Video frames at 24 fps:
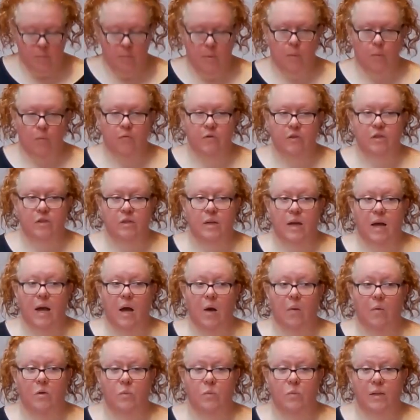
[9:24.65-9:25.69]
Be with us
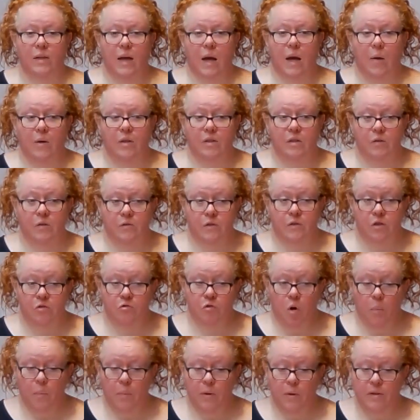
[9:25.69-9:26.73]
now as we allow ourselves to
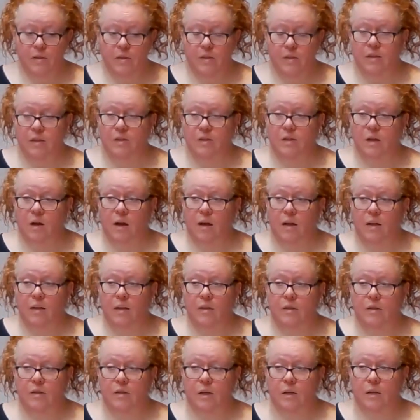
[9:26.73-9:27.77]
drop into the
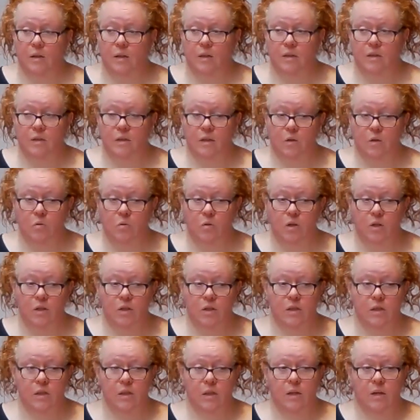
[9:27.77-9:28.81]
silence and the
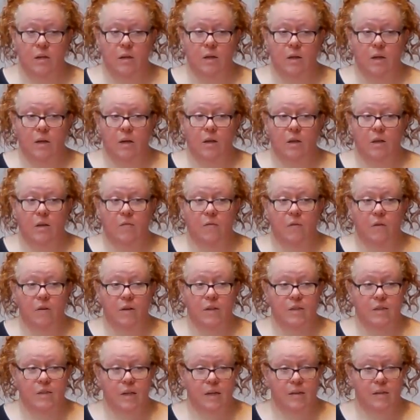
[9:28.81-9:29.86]
stillness at the very
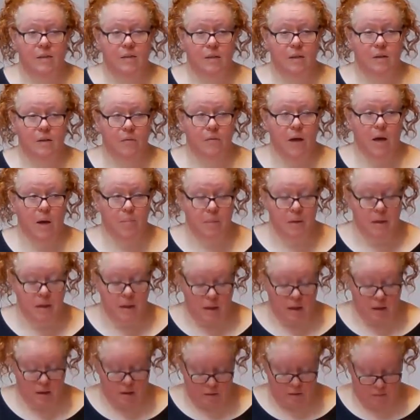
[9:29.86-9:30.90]
centre of our being.